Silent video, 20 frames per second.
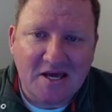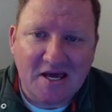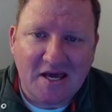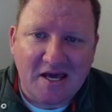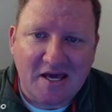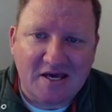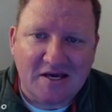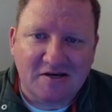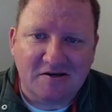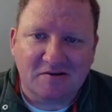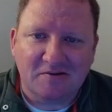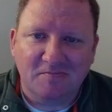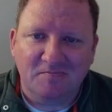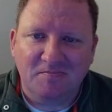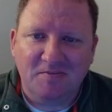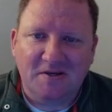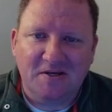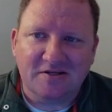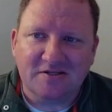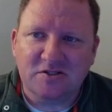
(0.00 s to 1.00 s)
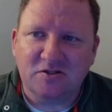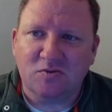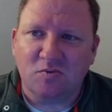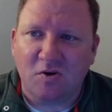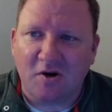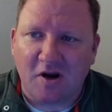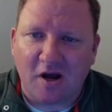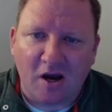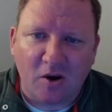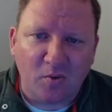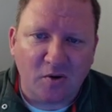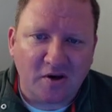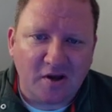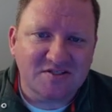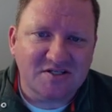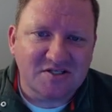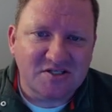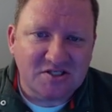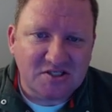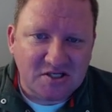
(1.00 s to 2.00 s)
And this is what I would
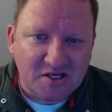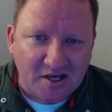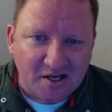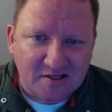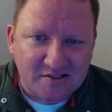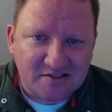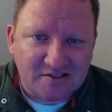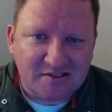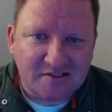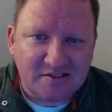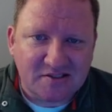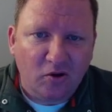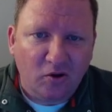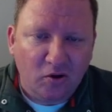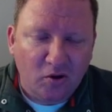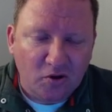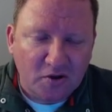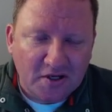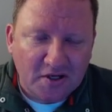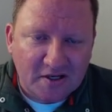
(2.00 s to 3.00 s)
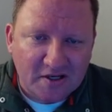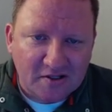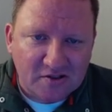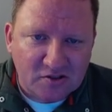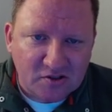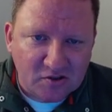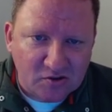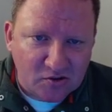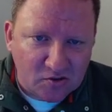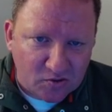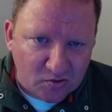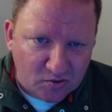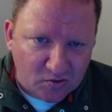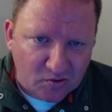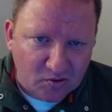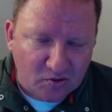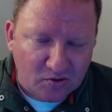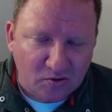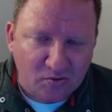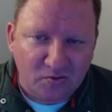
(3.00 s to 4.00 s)
suggest looking into
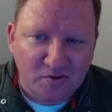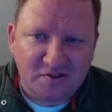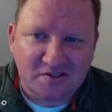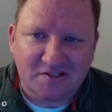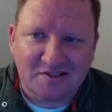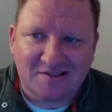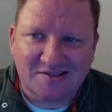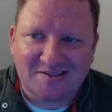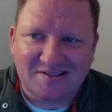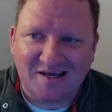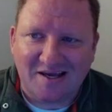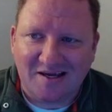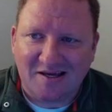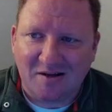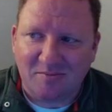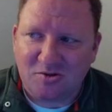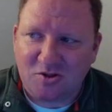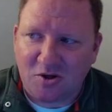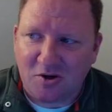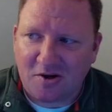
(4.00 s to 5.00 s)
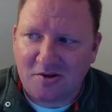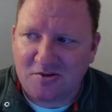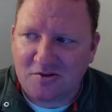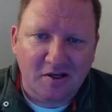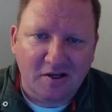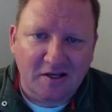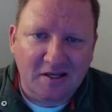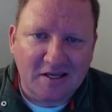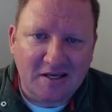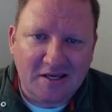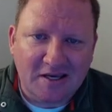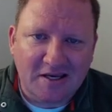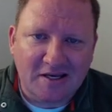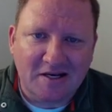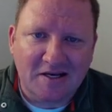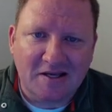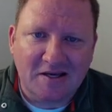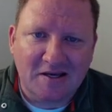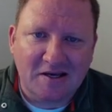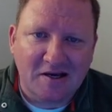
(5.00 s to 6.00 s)
Google, which is, hey, I'm trying to
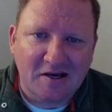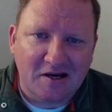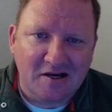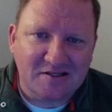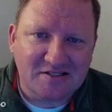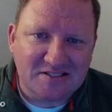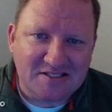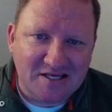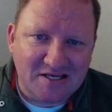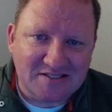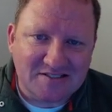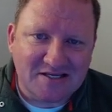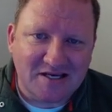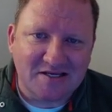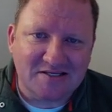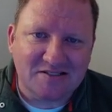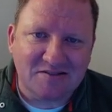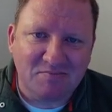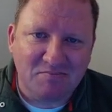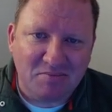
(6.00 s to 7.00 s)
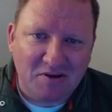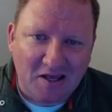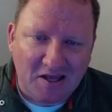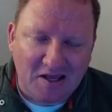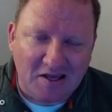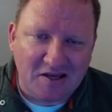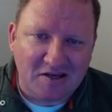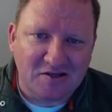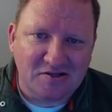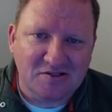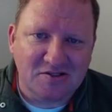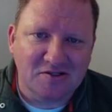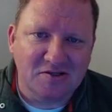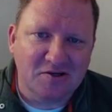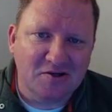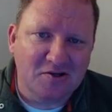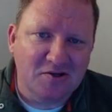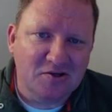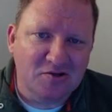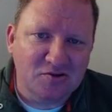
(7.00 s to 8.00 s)
linking a CSS page
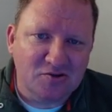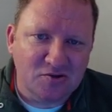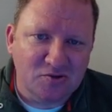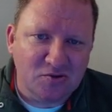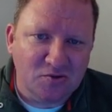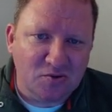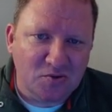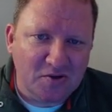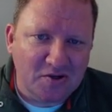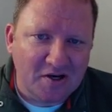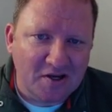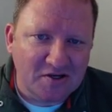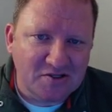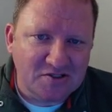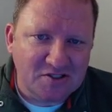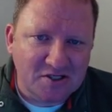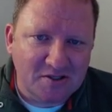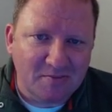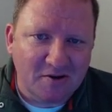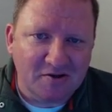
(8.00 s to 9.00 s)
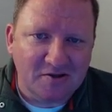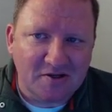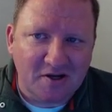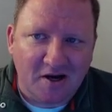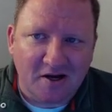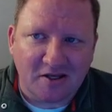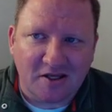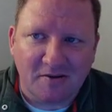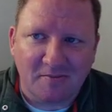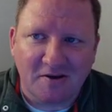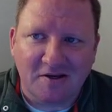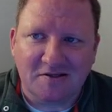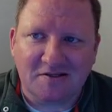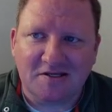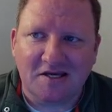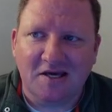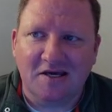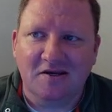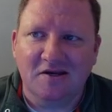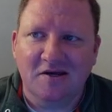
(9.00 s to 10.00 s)
to an HTML document.
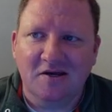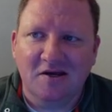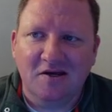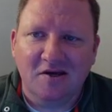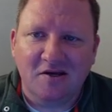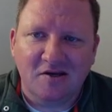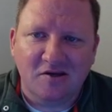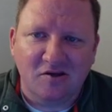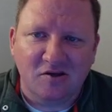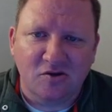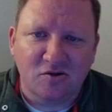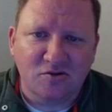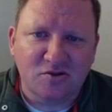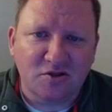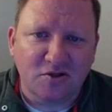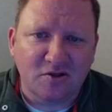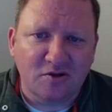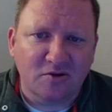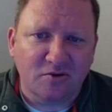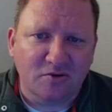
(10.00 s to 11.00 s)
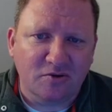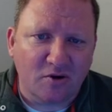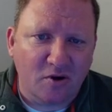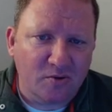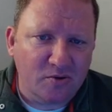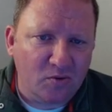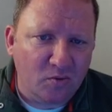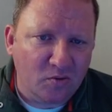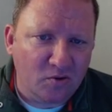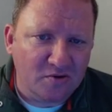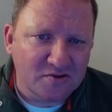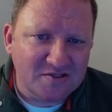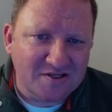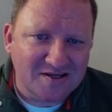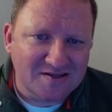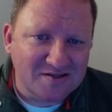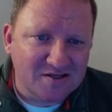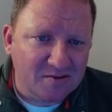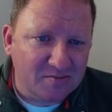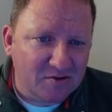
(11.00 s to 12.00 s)
And usually you'll throw in the words
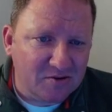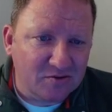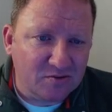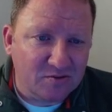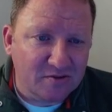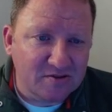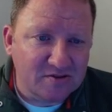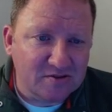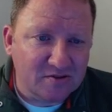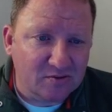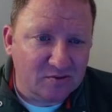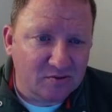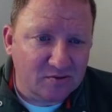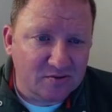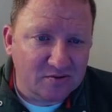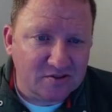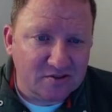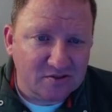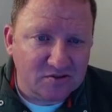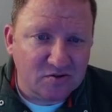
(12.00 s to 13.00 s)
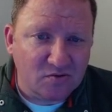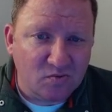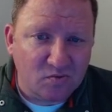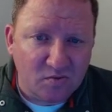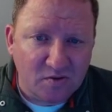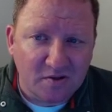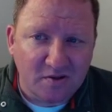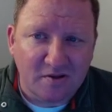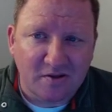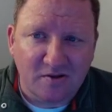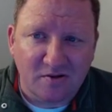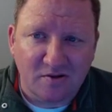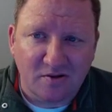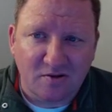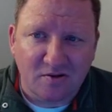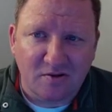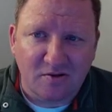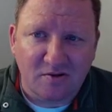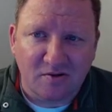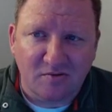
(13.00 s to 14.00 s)
like W3 Schools is a really
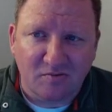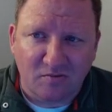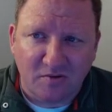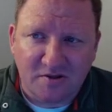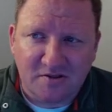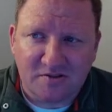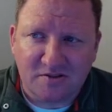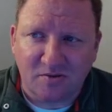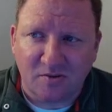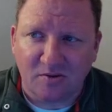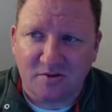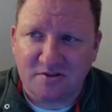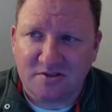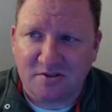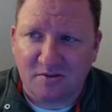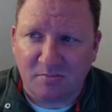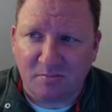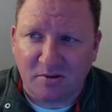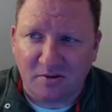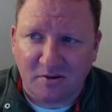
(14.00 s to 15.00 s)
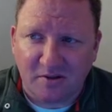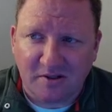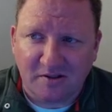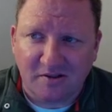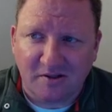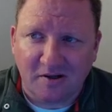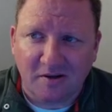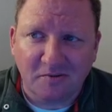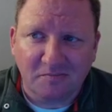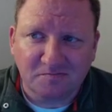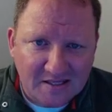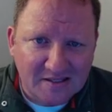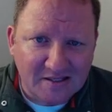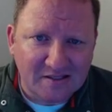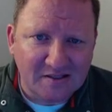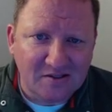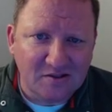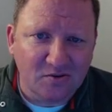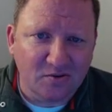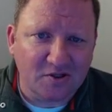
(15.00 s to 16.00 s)
good resource to put in there. And
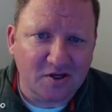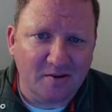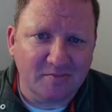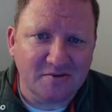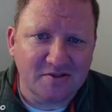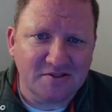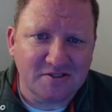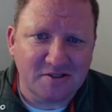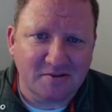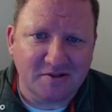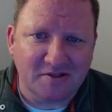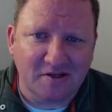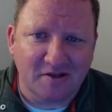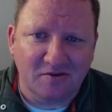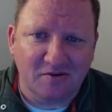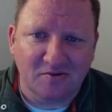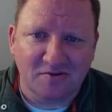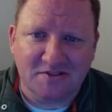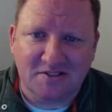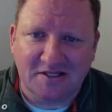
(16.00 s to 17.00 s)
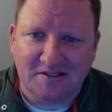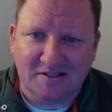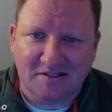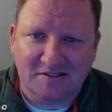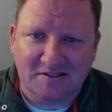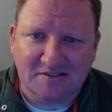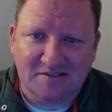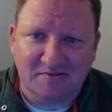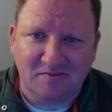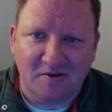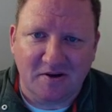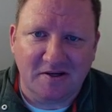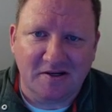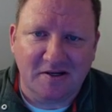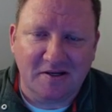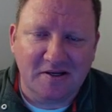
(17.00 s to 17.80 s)
then you'll come to something that looks like this, right?